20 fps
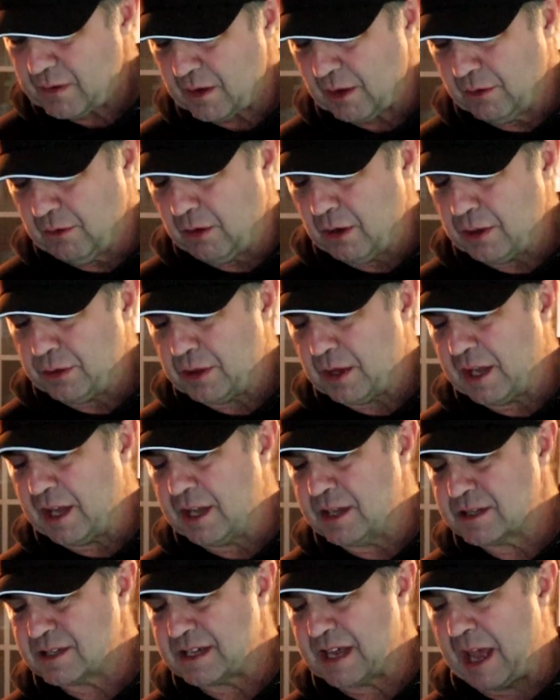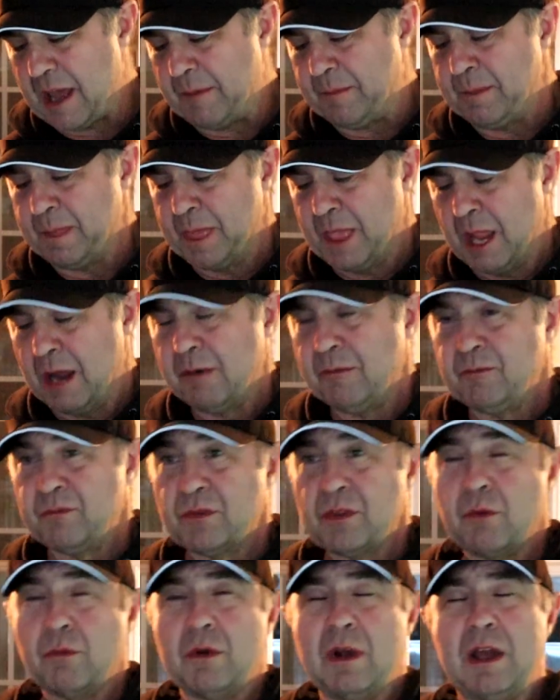The only thing is that
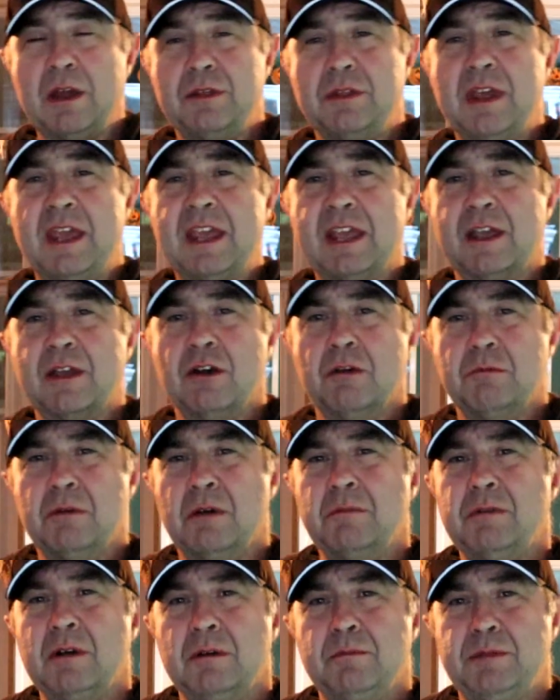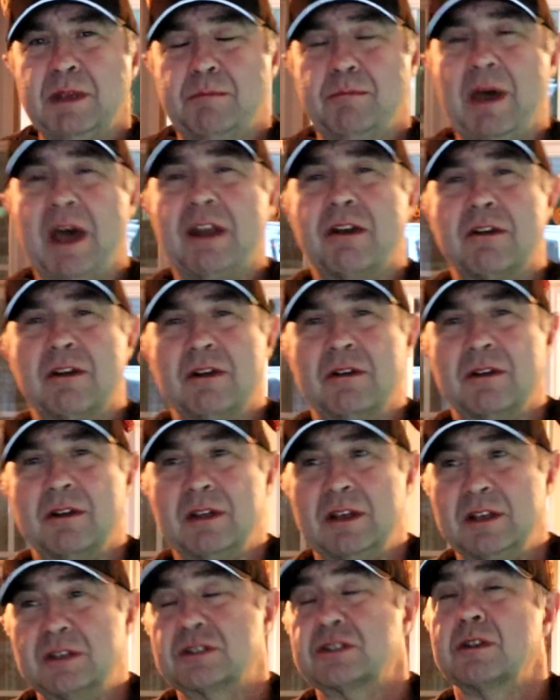what I think it'll be better
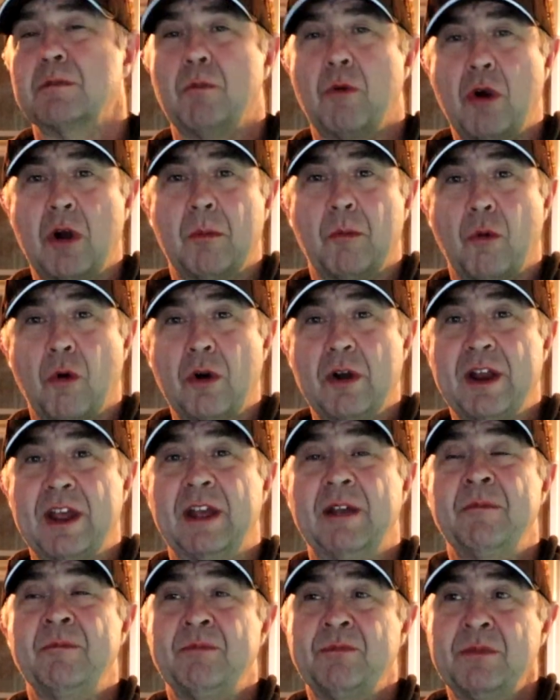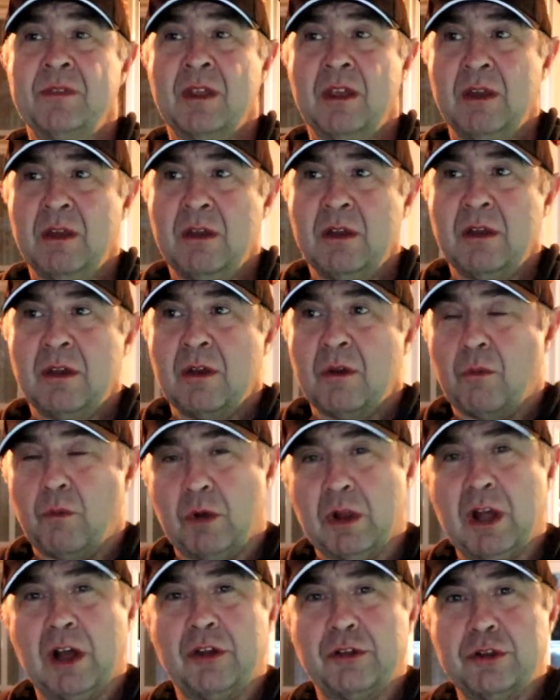is tomorrow morning.
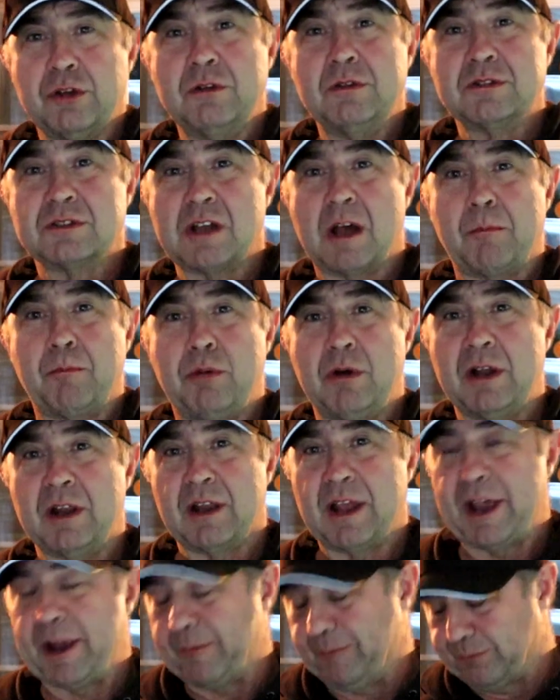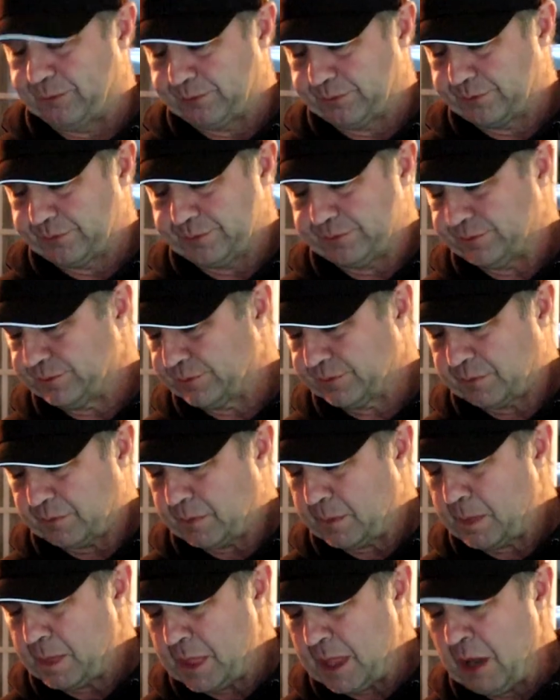What I'll do is I'll put like
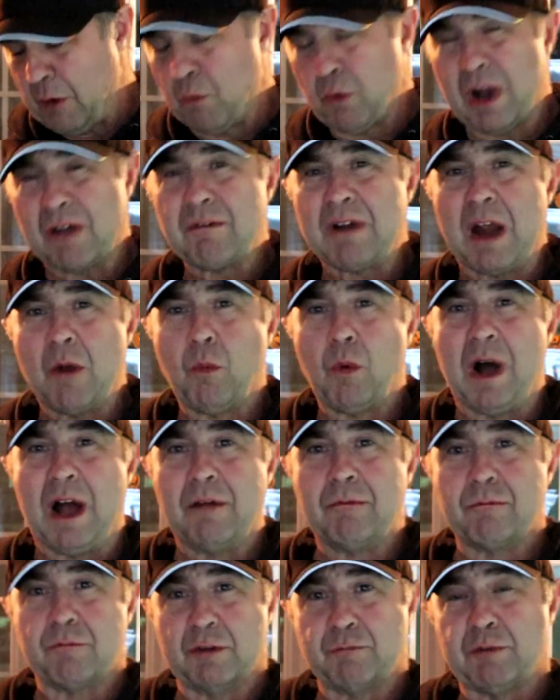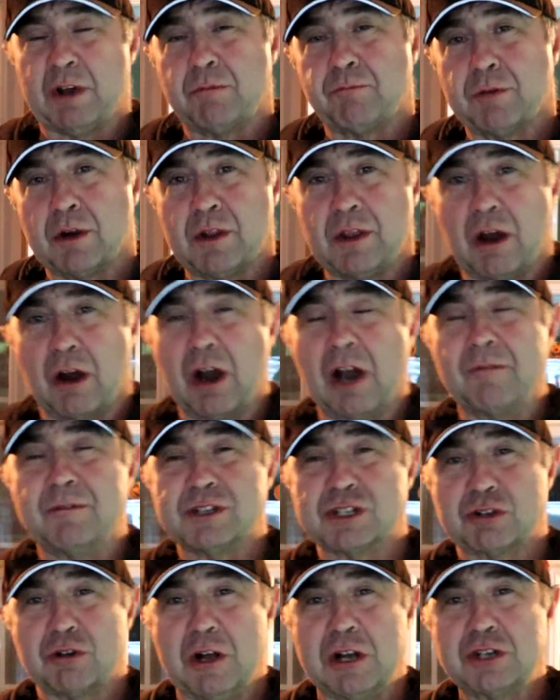whatever I want for the
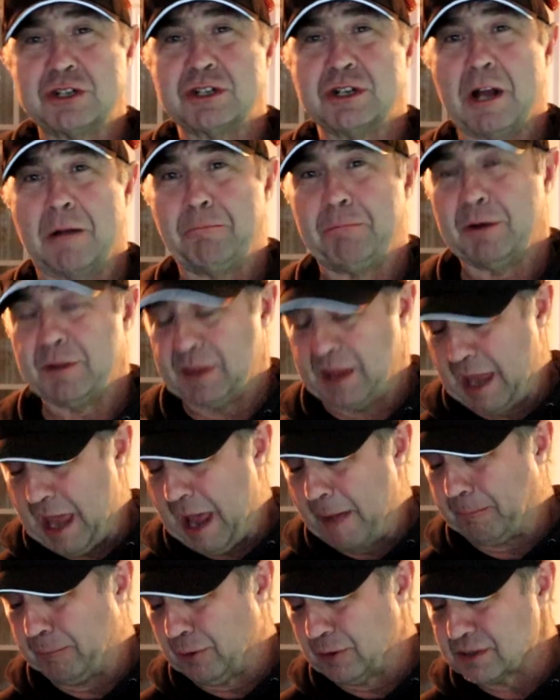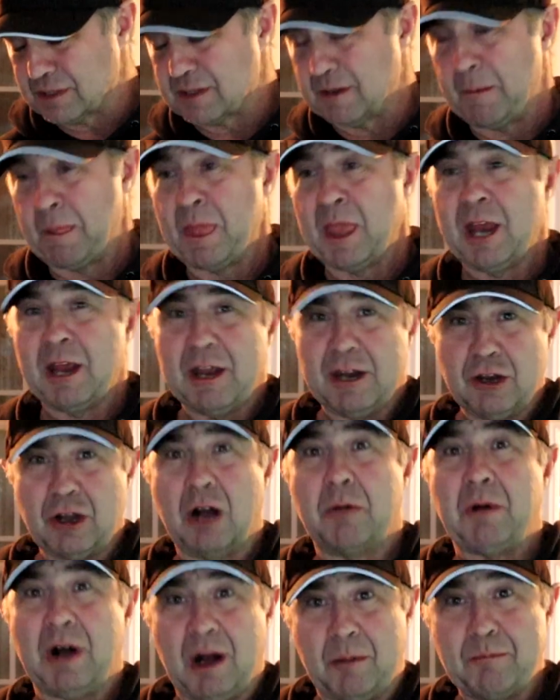harvest crunch, and I'll put the apples, and
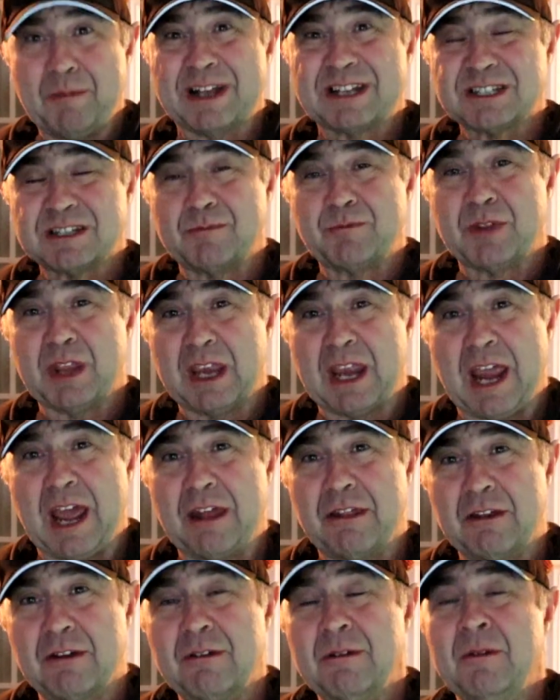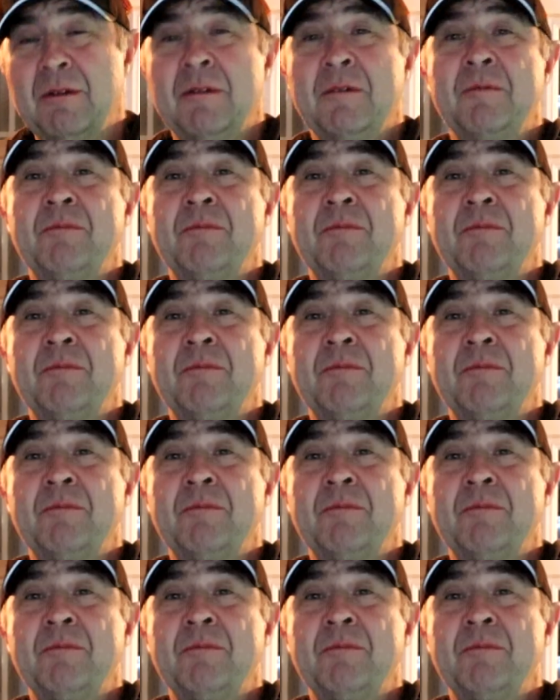I'll mix them together.